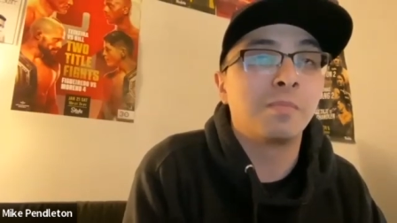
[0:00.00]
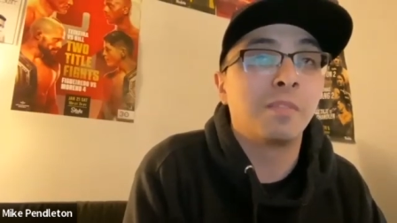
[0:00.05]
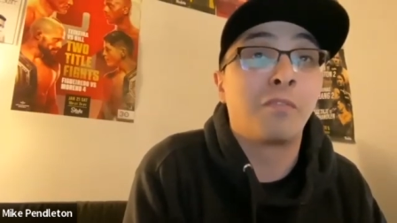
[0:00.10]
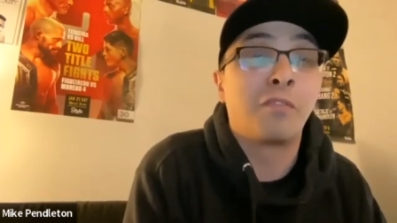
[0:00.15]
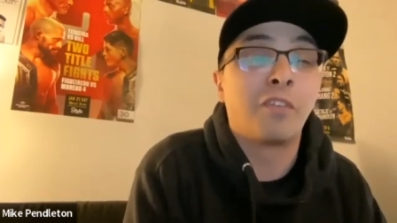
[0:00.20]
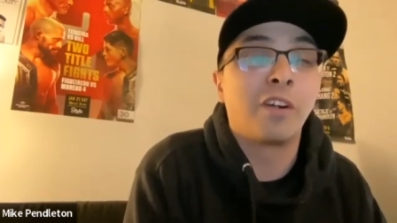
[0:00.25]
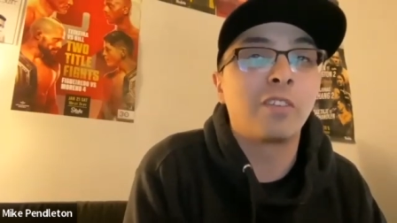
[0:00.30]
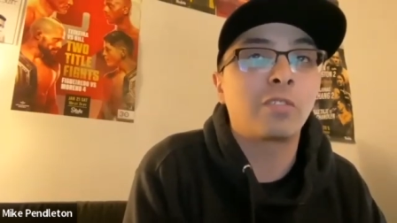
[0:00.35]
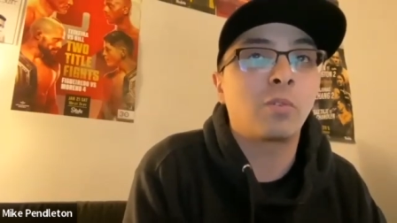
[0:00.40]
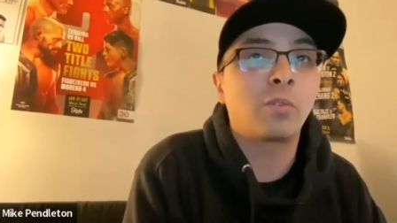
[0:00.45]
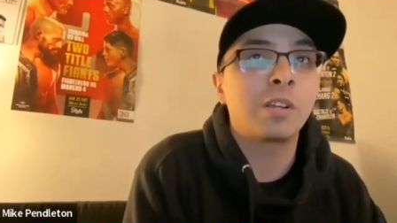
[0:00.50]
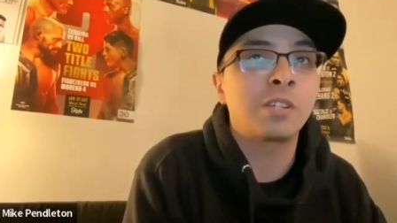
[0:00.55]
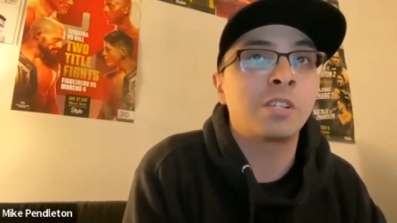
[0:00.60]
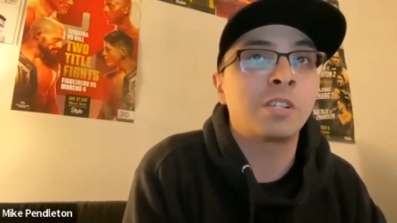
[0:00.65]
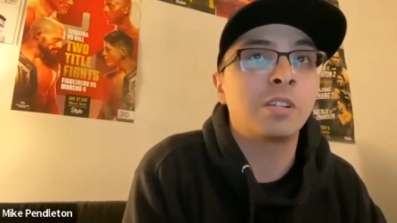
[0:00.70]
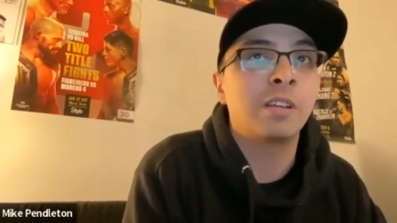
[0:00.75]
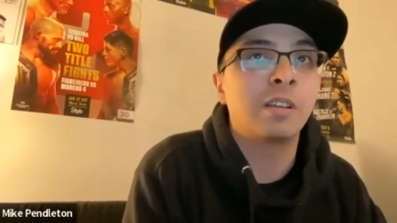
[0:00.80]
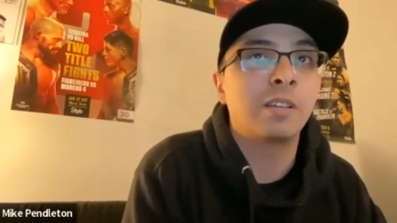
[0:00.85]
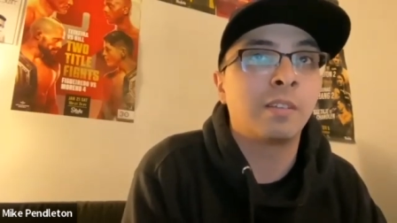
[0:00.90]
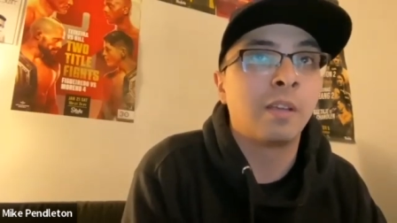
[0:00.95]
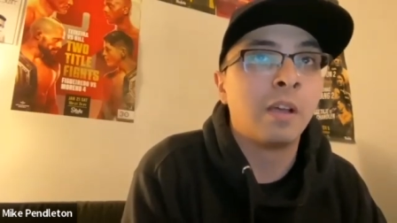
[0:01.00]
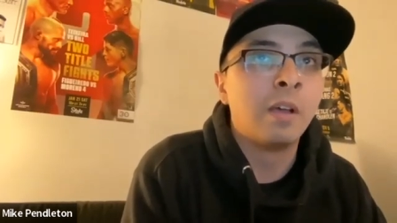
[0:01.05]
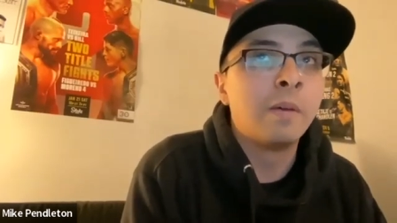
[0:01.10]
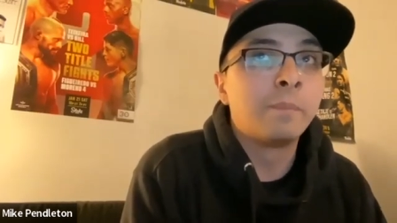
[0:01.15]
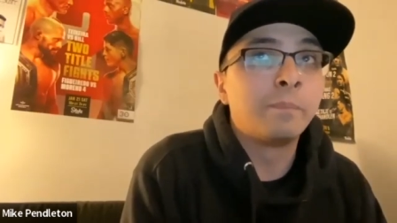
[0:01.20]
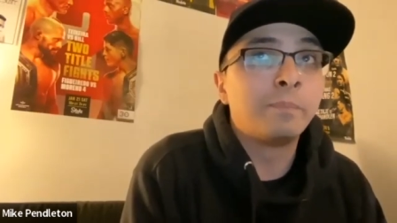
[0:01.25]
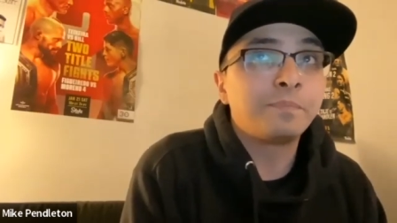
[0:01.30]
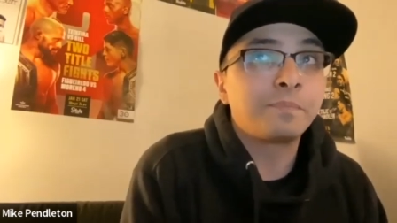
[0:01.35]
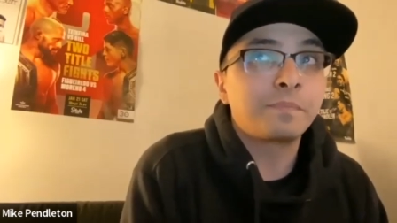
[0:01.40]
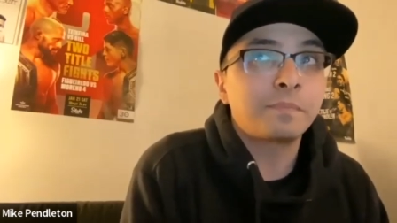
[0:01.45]
The first question is,
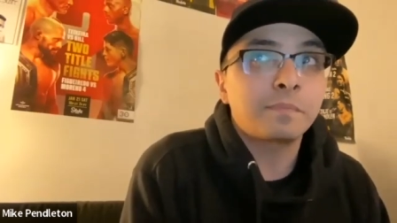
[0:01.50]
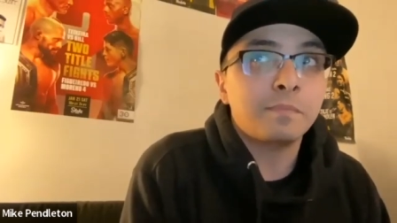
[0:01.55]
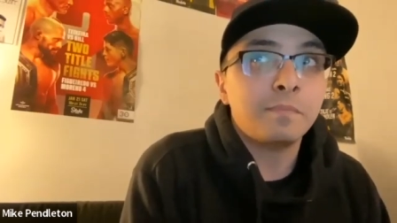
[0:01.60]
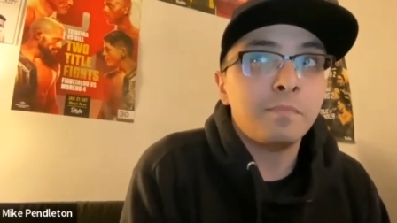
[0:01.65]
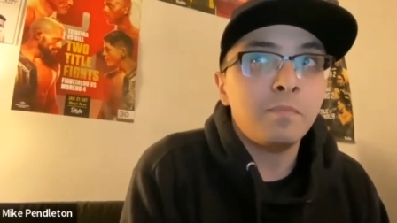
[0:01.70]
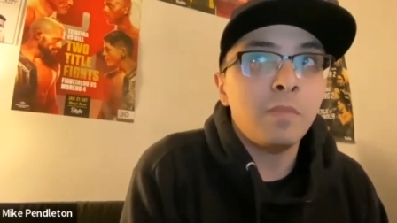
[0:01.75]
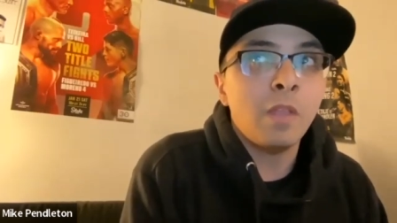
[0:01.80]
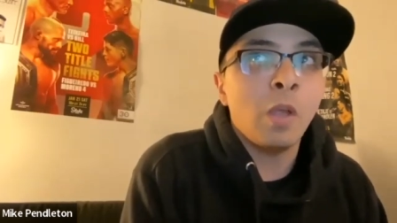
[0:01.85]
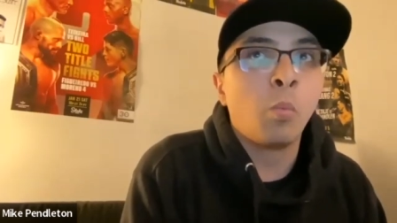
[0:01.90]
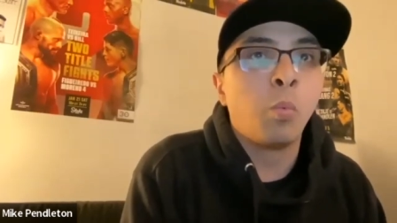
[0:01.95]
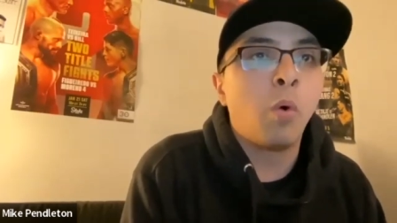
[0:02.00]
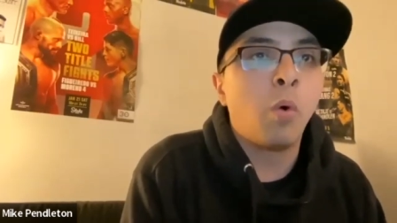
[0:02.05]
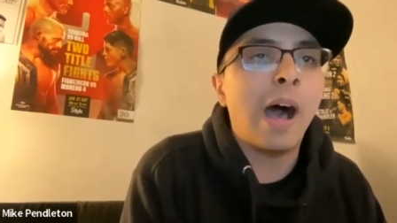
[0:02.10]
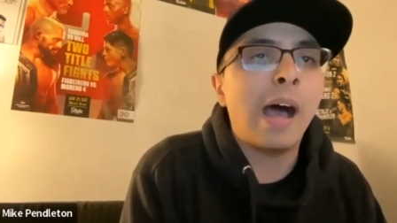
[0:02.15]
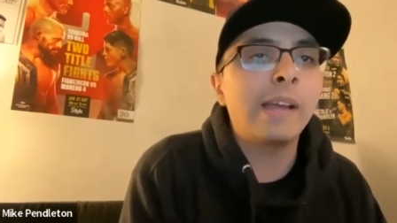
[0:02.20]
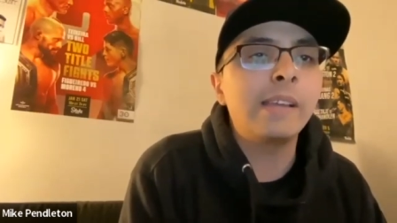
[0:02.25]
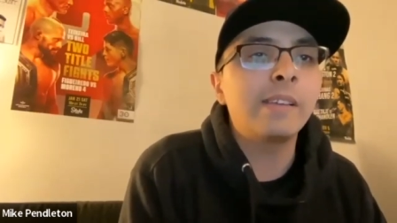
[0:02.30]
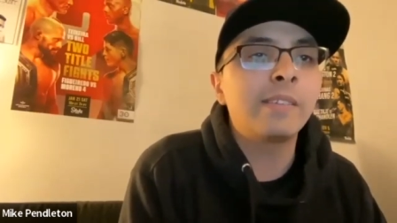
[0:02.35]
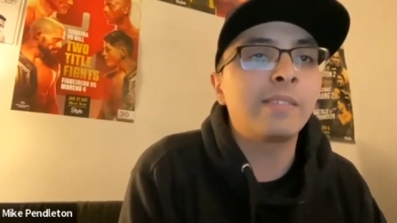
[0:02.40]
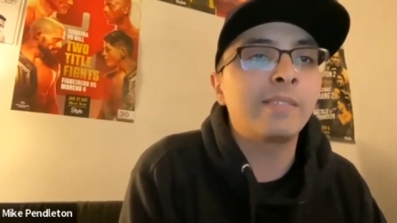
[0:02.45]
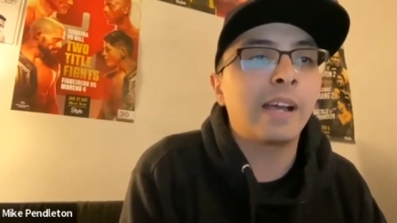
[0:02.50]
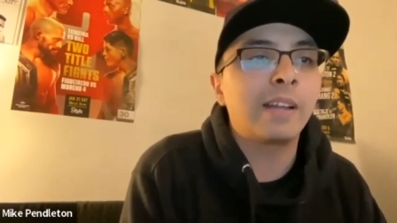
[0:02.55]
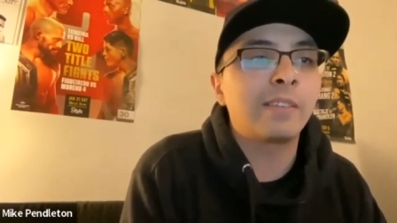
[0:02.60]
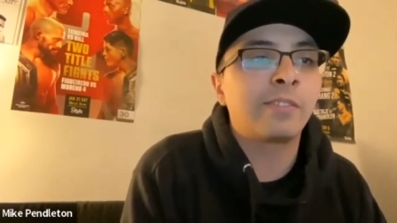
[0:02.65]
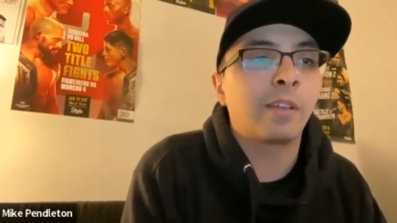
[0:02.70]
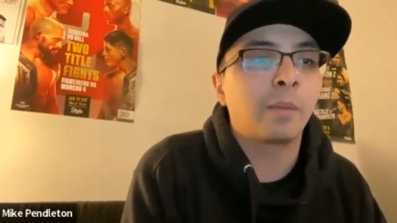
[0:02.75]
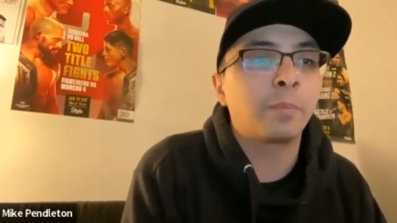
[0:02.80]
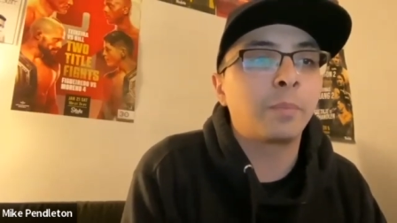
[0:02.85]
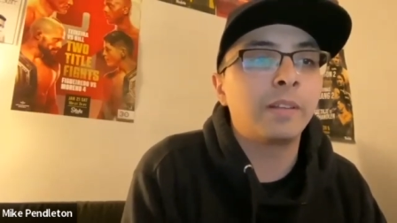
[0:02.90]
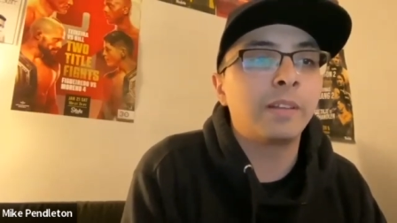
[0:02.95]
why is that
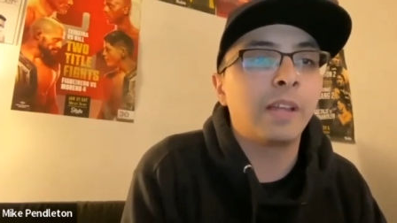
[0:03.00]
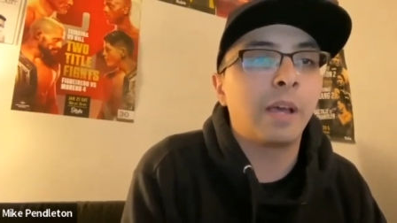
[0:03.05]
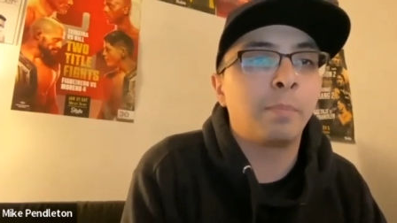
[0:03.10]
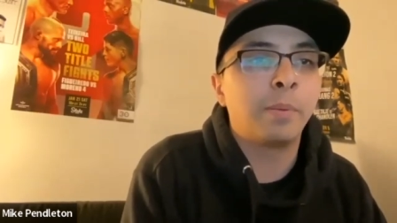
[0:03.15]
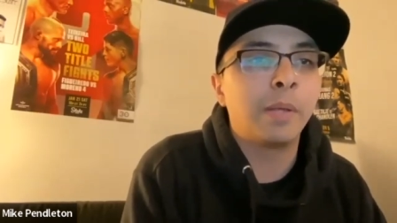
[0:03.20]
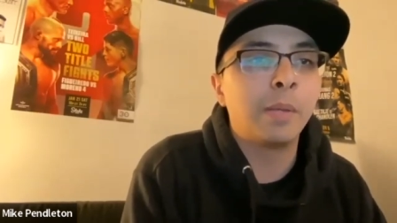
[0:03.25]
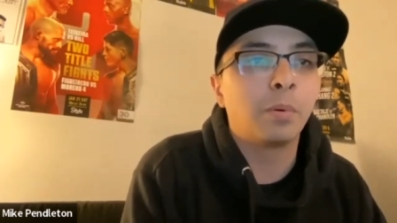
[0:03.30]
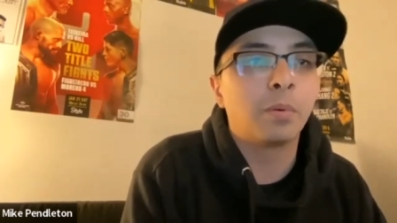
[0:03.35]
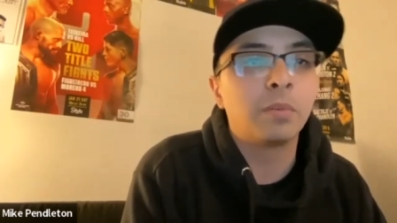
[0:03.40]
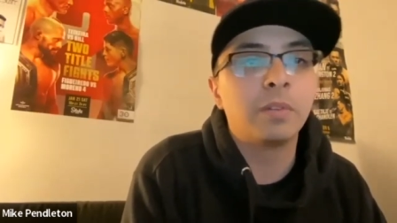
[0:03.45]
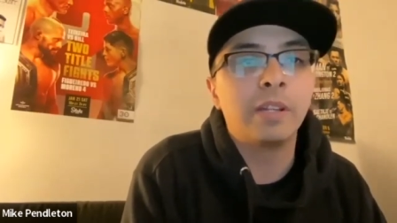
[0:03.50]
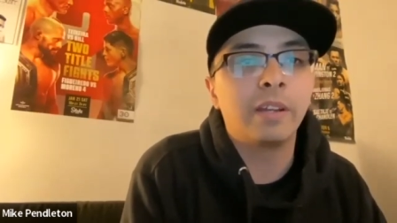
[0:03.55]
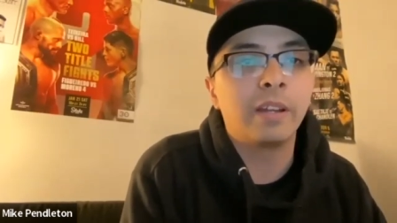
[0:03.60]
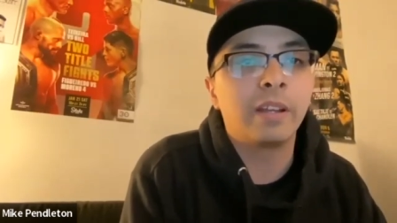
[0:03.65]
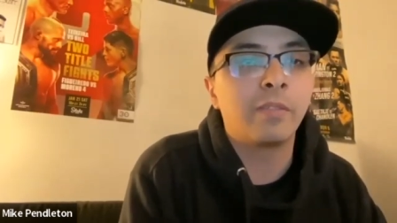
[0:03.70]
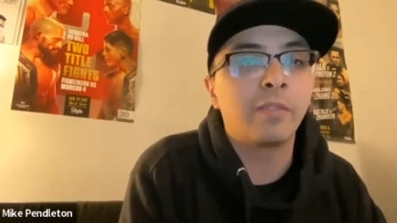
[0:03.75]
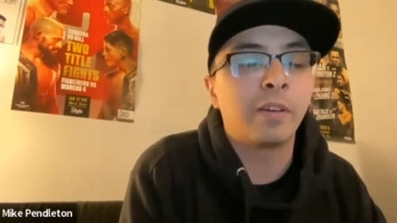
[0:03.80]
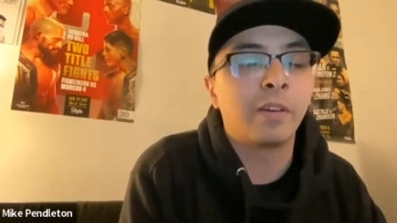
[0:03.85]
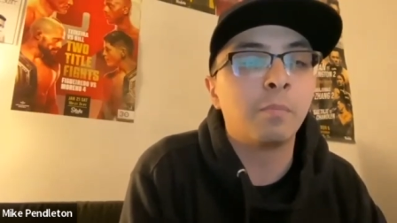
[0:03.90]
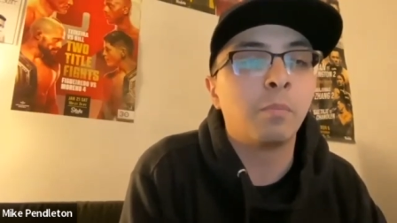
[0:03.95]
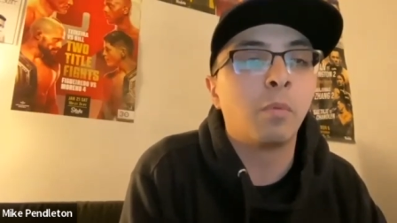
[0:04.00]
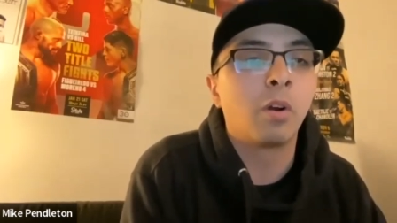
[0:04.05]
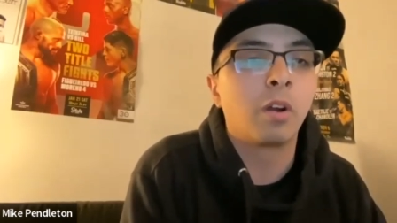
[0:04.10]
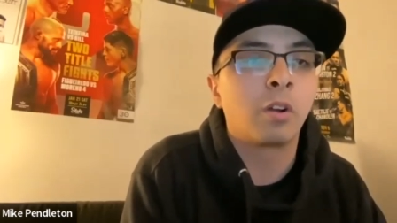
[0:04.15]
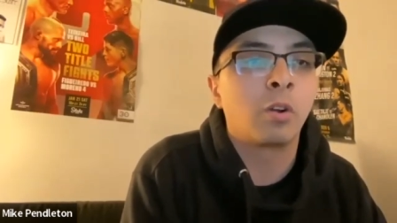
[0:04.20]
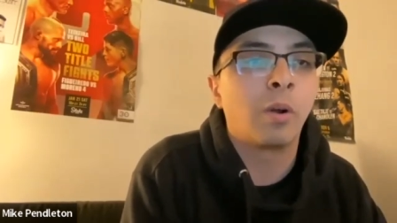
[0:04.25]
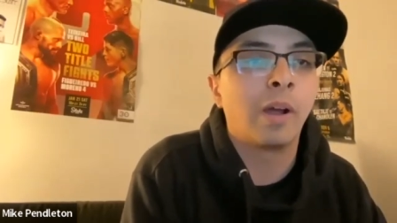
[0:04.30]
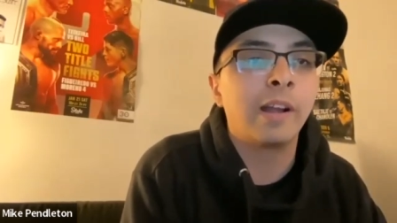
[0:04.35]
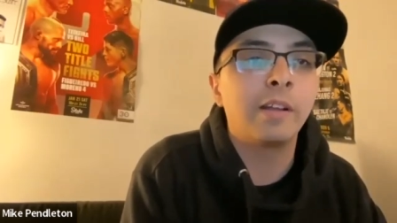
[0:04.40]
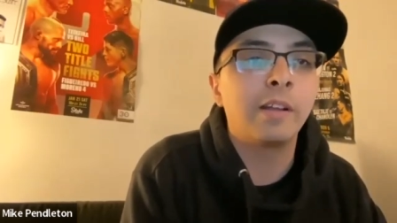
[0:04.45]
something that people need to give him more
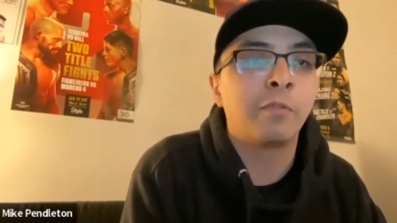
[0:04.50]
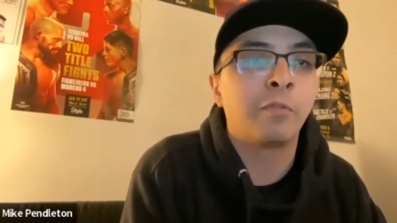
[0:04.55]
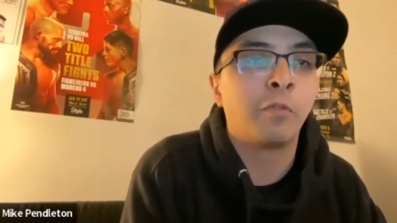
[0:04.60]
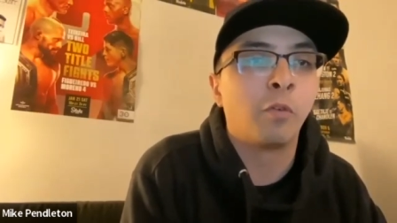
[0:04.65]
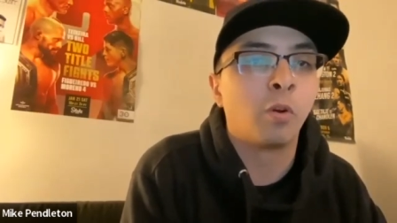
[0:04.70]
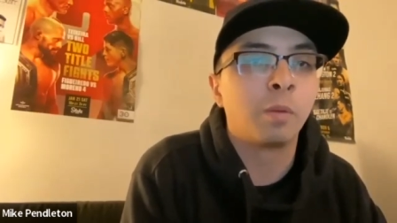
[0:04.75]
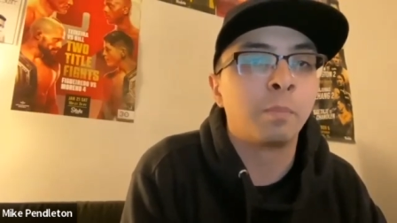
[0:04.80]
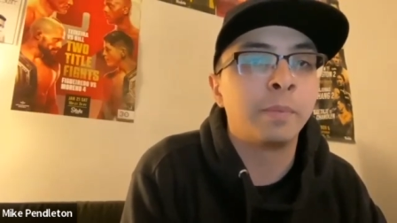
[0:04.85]
credit for?